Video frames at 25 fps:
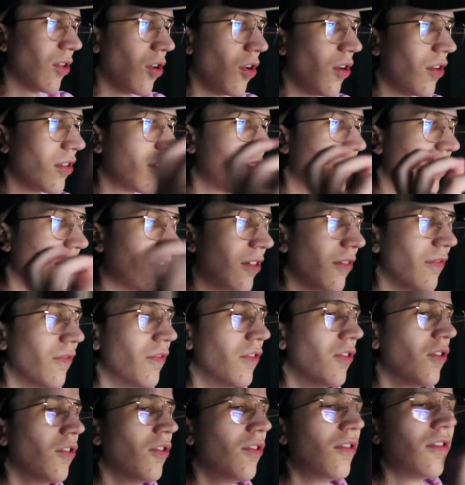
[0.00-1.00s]
lost and
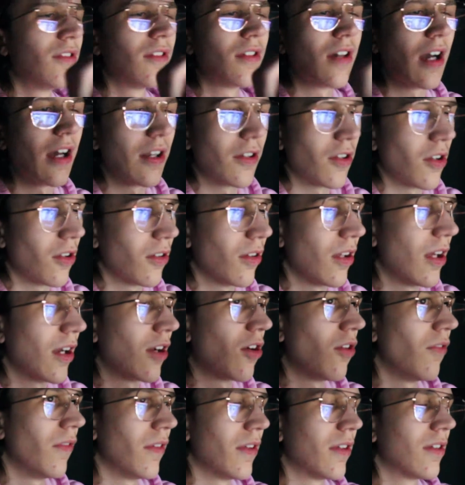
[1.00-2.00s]
confused, I don't
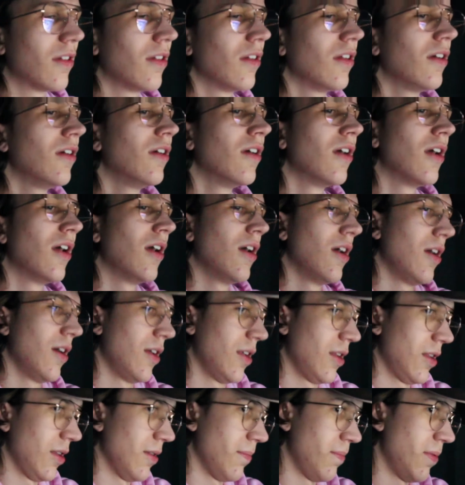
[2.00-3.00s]
like obviously.
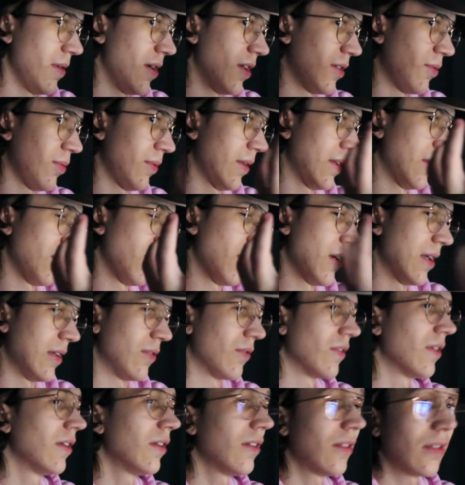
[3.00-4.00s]
The parts where the way it's
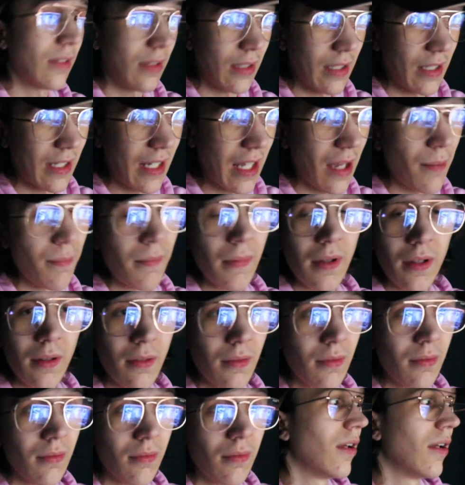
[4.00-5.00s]
written can be
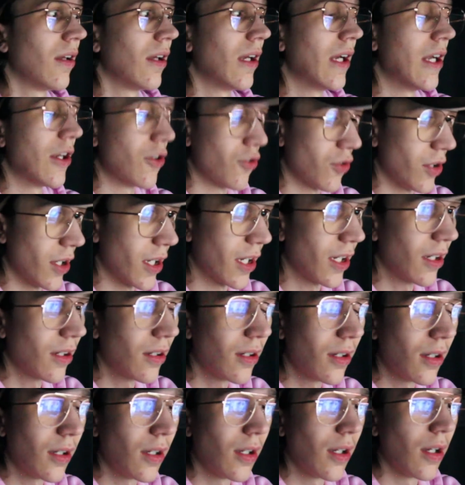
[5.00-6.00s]
intriguing.
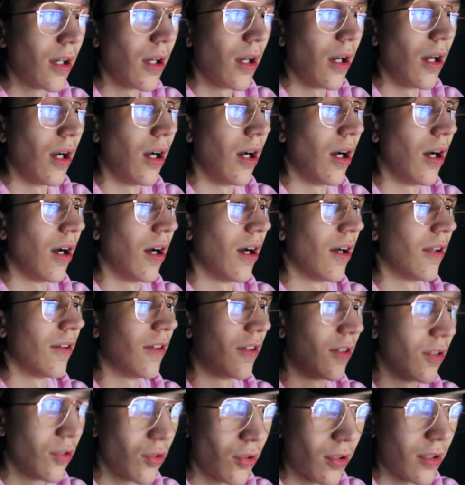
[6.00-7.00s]
Uh,
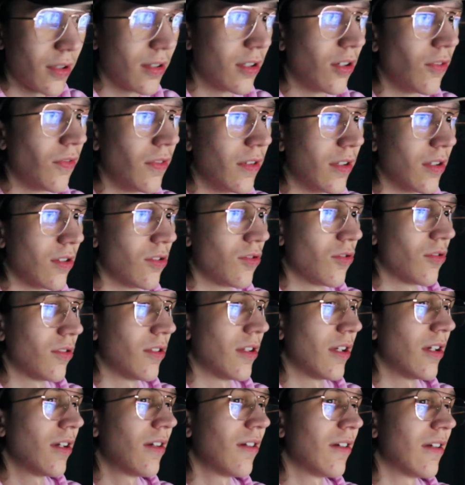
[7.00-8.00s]
the story itself is
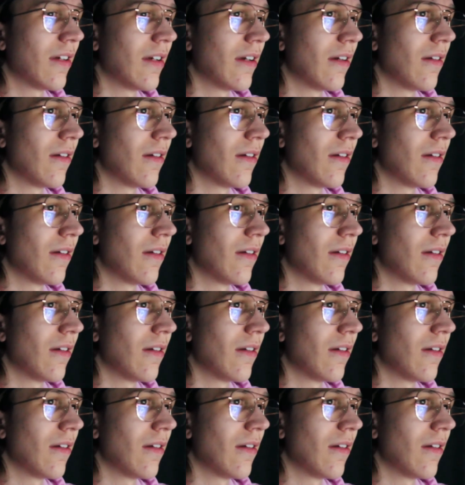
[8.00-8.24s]
interesting.